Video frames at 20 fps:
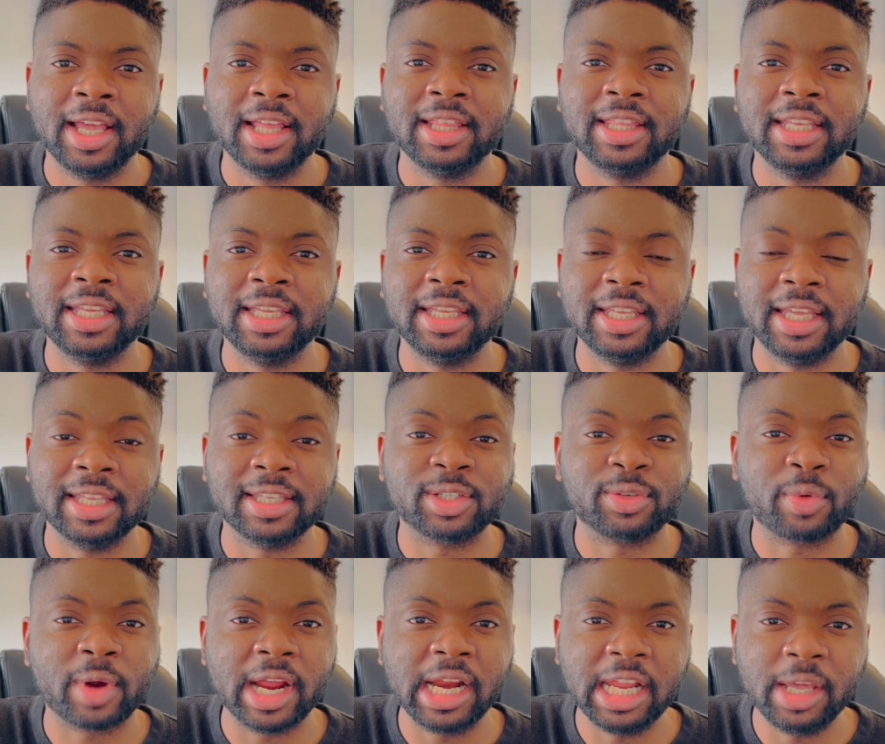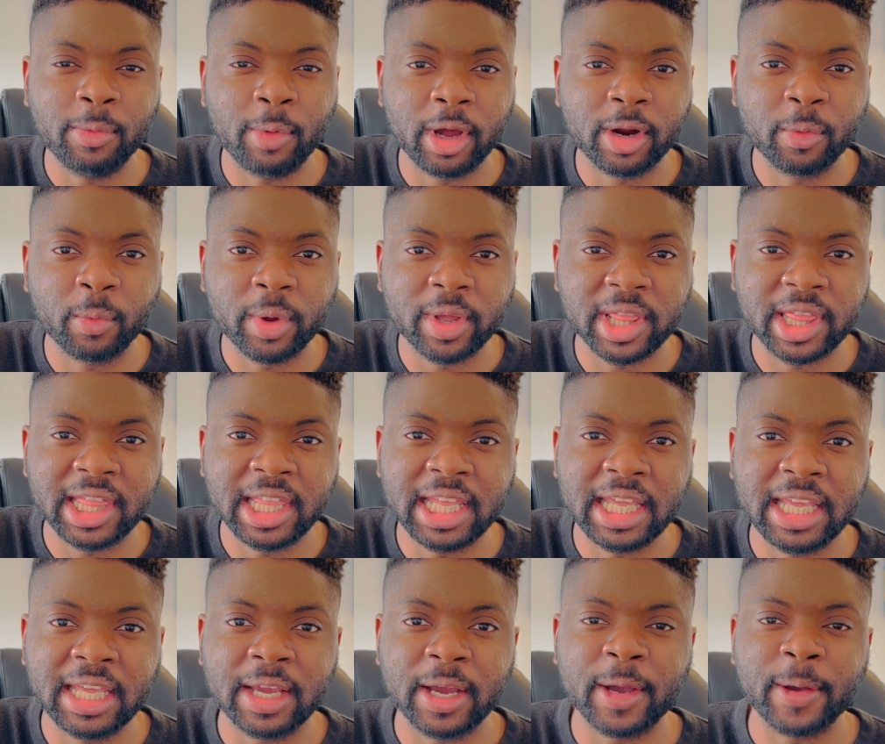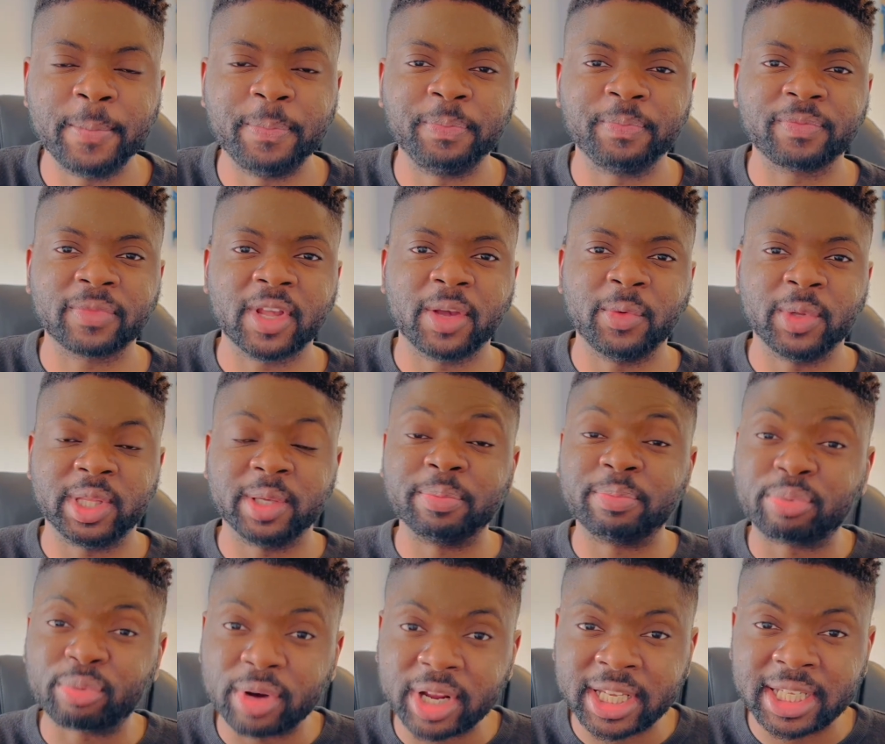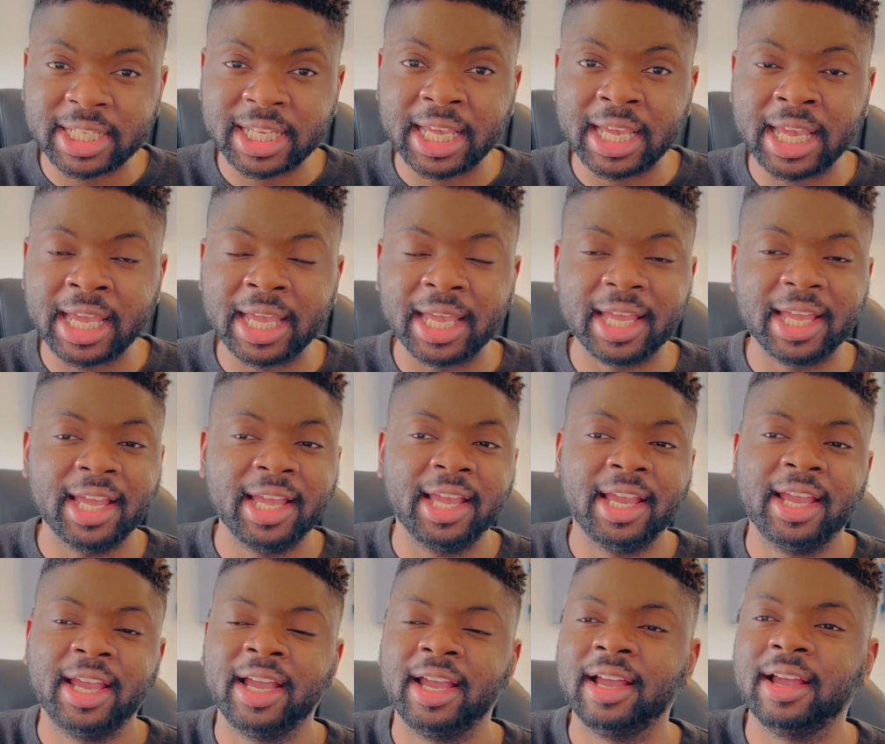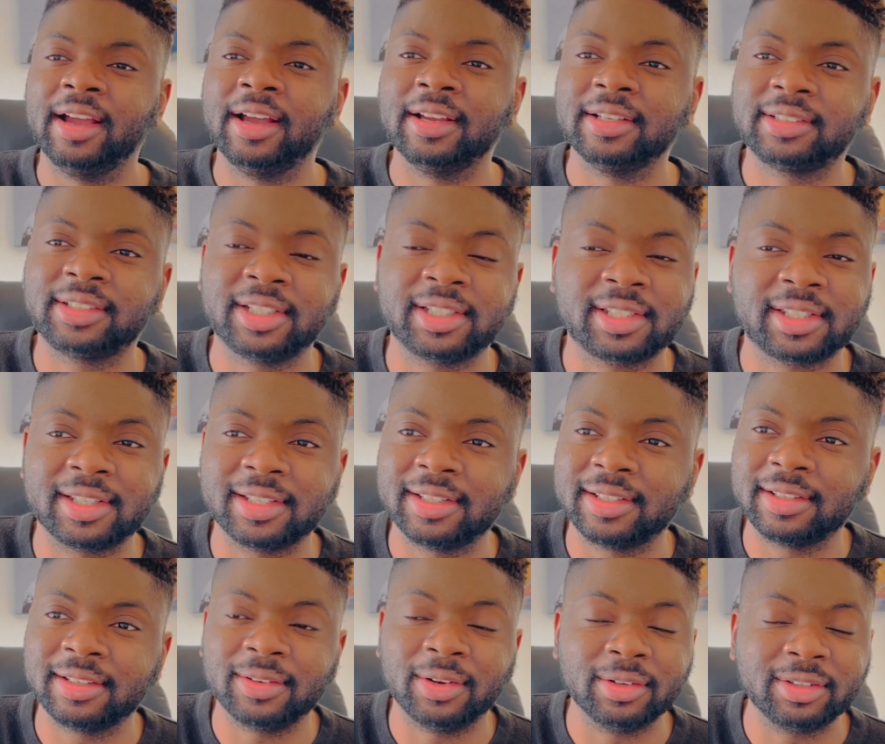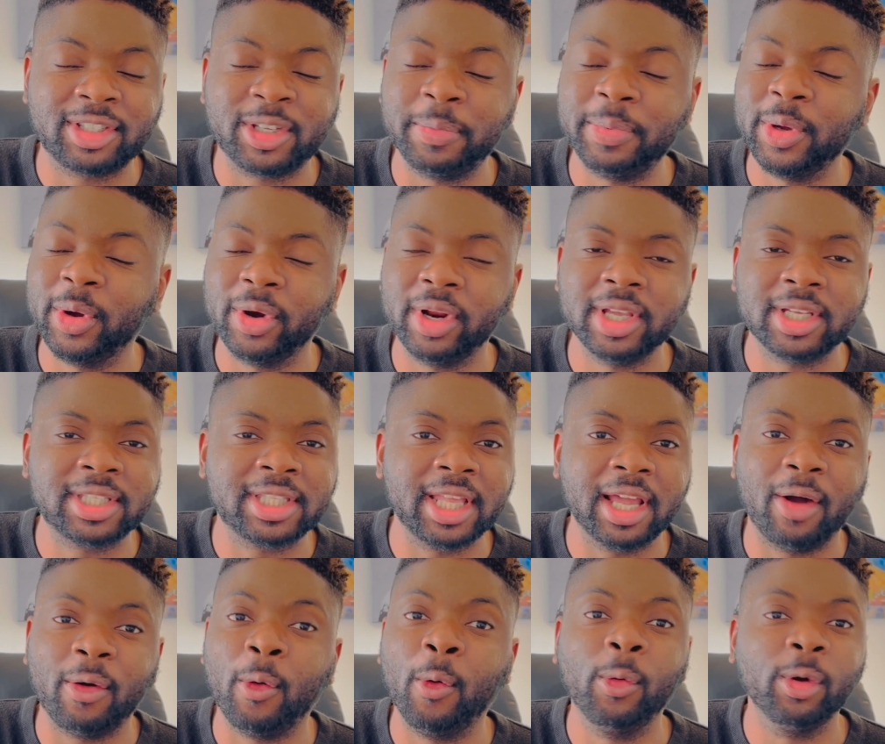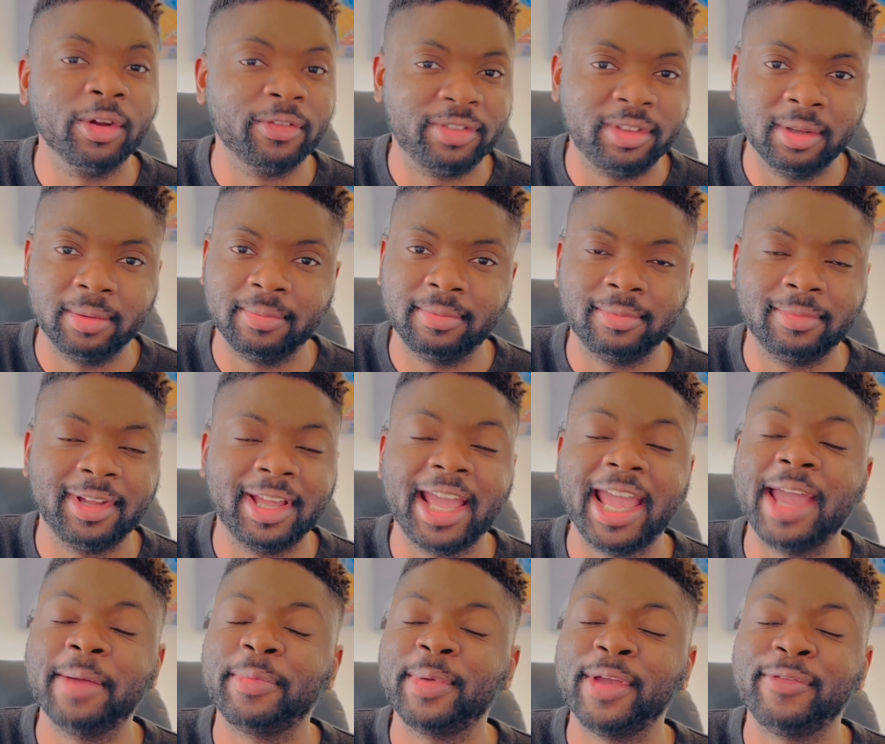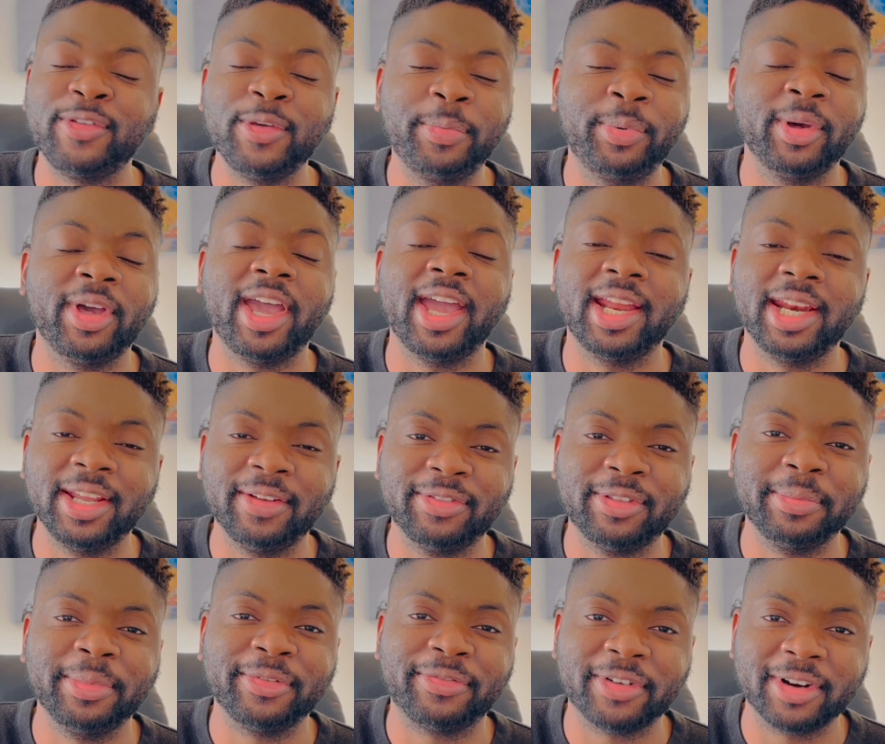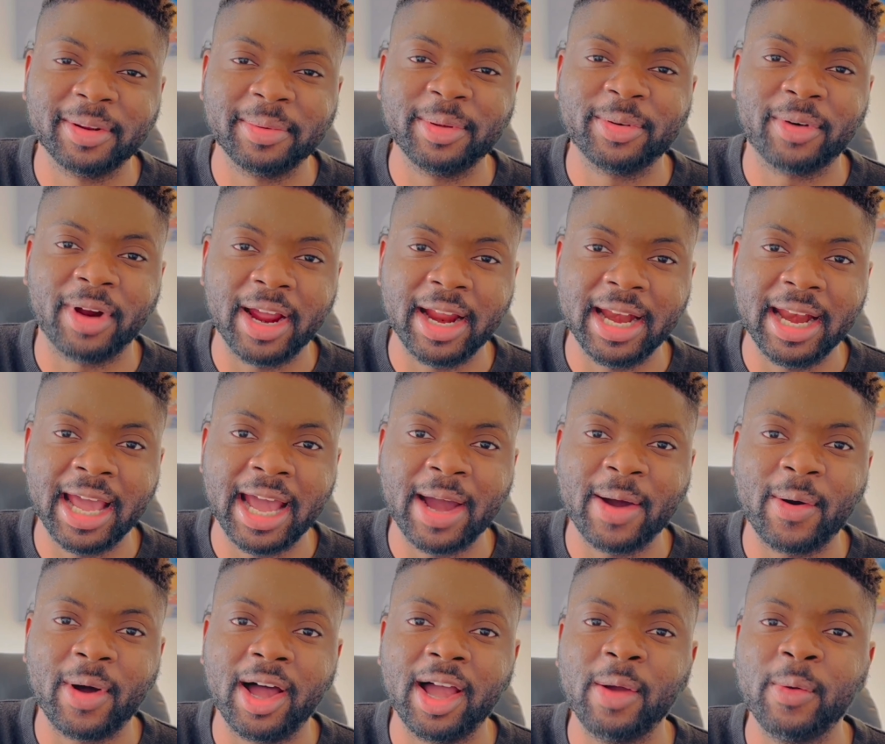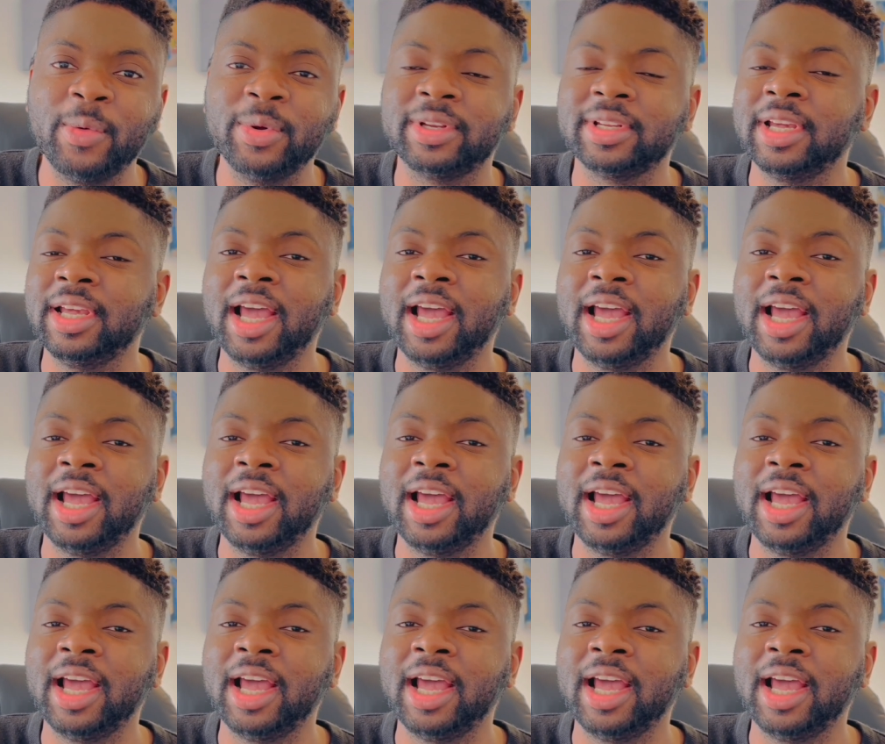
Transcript: Israeli one with the brisket. Just, to be honest, all of them. If you put any of them in front of me right now, I would